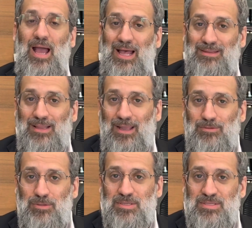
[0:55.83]
I'd like
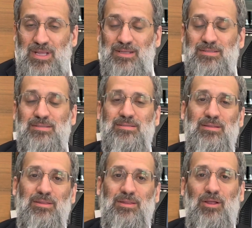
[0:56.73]
to discuss the